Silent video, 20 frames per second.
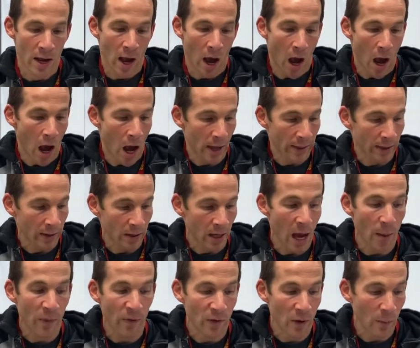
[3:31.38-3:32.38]
at the
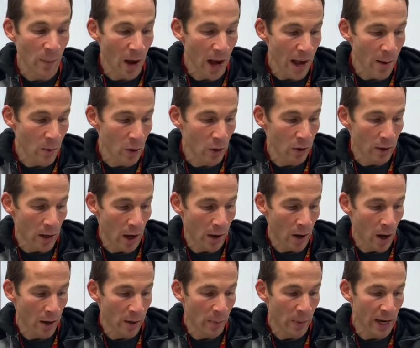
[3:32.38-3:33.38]
top of your Bible, on
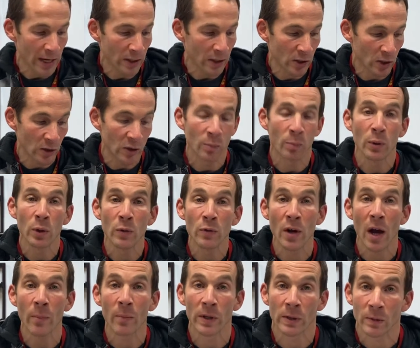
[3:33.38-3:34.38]
all the pages, there's blue
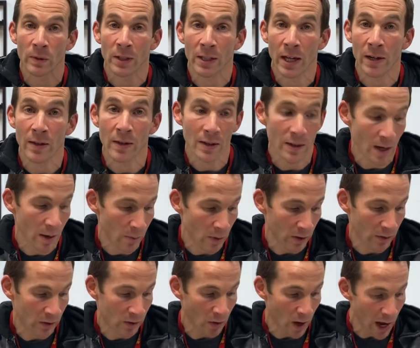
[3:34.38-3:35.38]
numbers, which tell you the
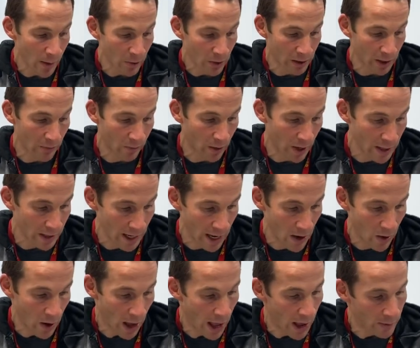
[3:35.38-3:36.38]
numbers. So I'm looking right
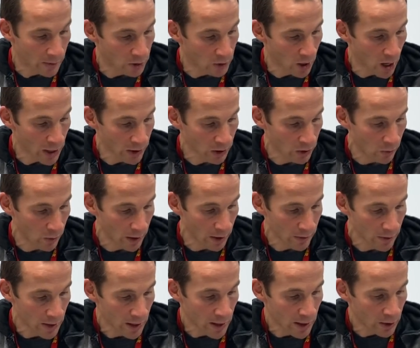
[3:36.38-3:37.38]
now at
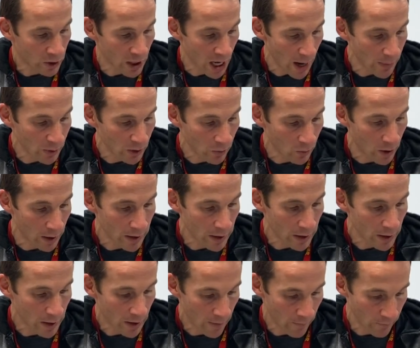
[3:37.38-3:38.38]
Joshua chapter 1,
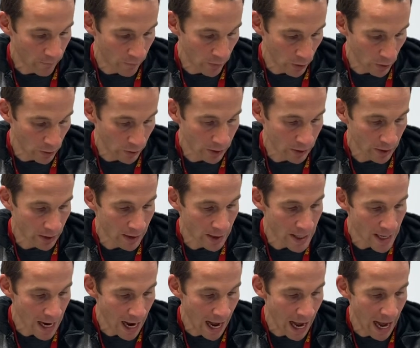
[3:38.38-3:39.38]
verse
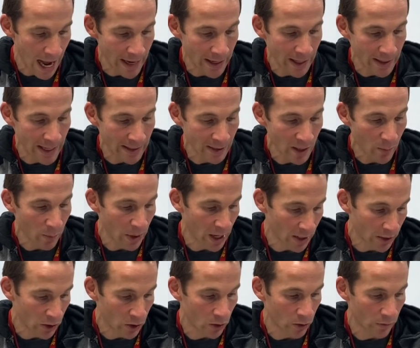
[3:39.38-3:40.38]
9, and that's on
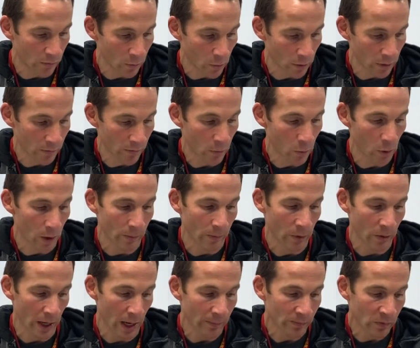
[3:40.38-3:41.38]
page 244,
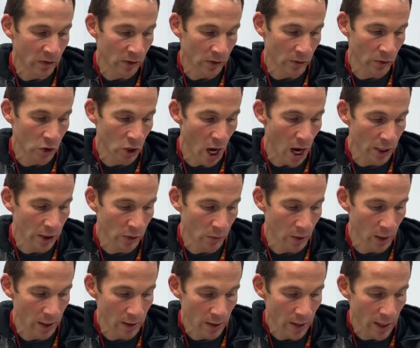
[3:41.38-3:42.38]
okay? So
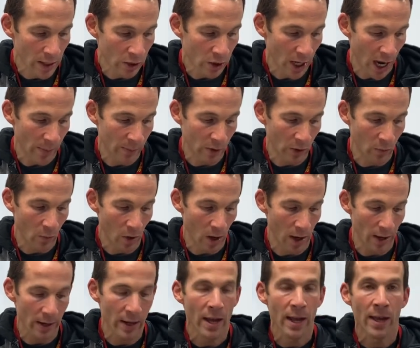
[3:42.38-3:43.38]
Joshua chapter
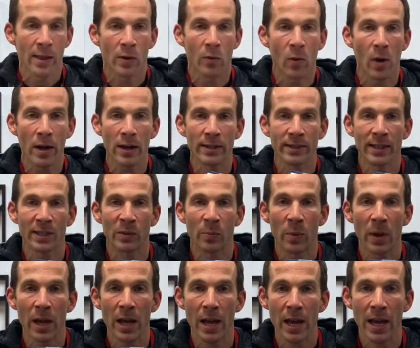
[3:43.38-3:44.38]
1, the 1 is this
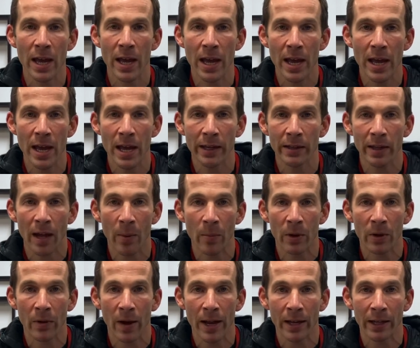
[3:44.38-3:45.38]
big
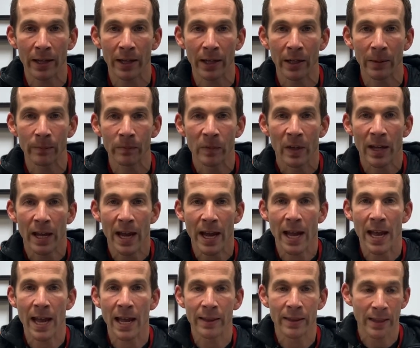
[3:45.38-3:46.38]
number right here,
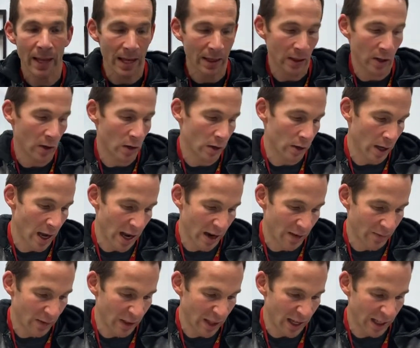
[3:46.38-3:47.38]
and then they're kind
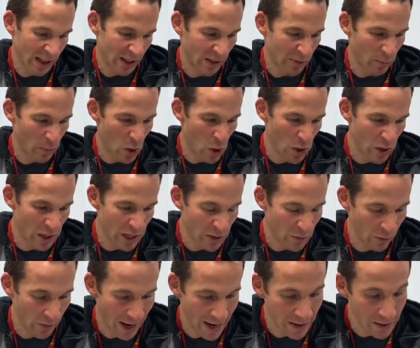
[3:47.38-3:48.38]
of in like this burgundy
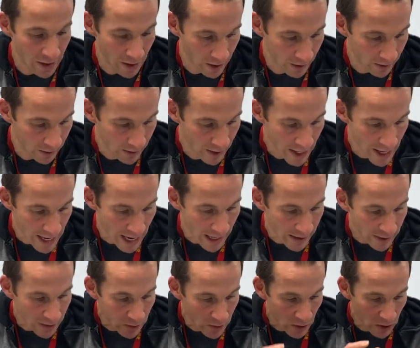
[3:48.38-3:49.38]
red color, and
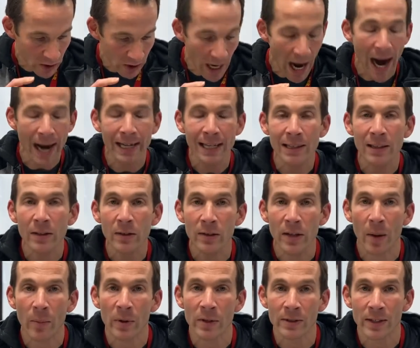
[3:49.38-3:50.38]
then there's these tiny little
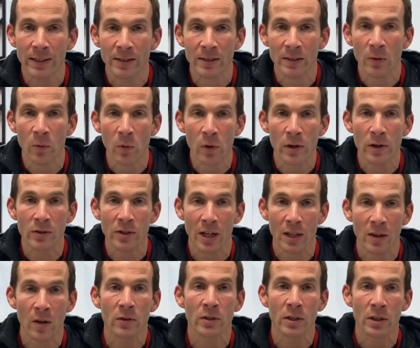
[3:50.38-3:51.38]
numbers next to the words,
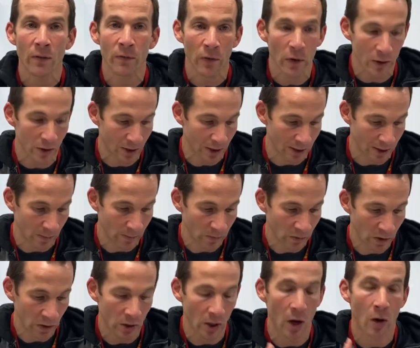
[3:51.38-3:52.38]
and those are the verses.
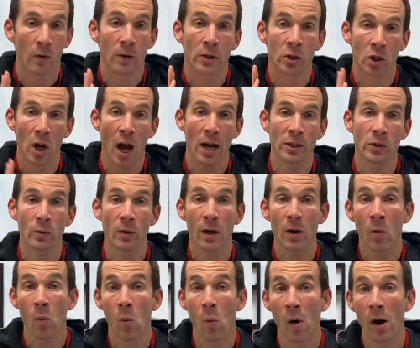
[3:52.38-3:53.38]
So
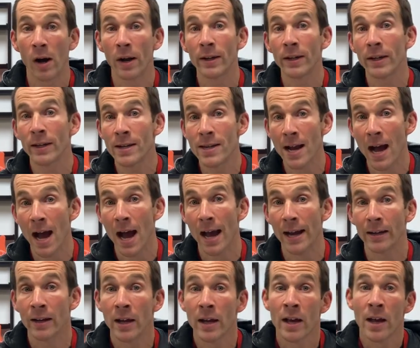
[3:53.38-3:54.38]
Joshua
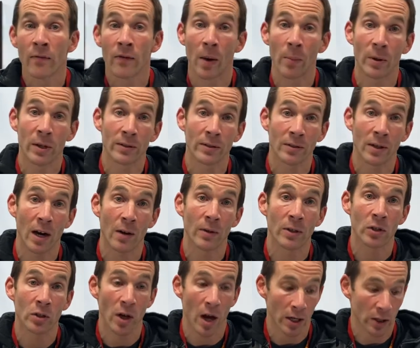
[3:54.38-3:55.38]
1:9. If I'm going to start
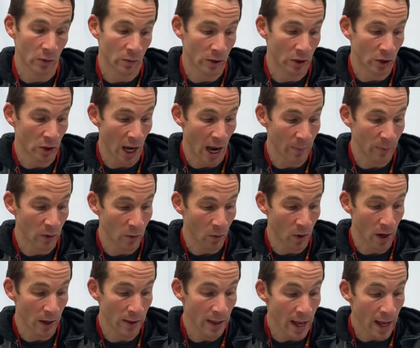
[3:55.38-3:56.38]
with Joshua chapter
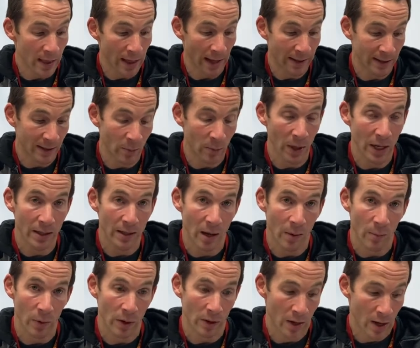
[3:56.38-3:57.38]
1, that's the big
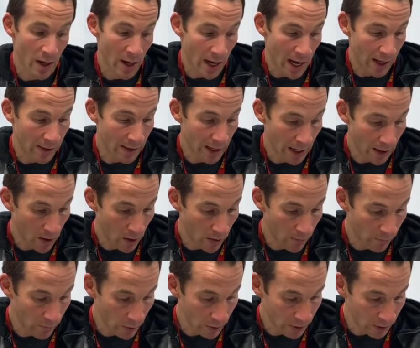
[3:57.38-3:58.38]
number. And then I go to
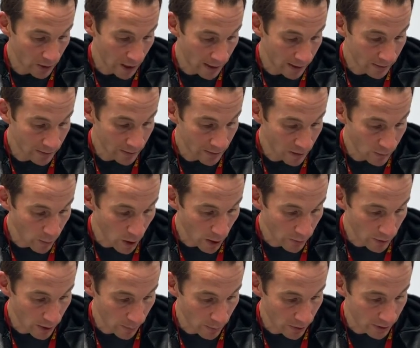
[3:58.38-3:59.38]
verse 9, it's the small
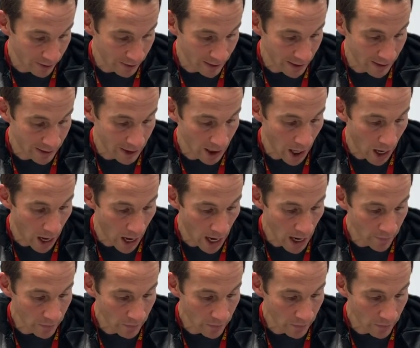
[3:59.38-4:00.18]
number, and it says, I have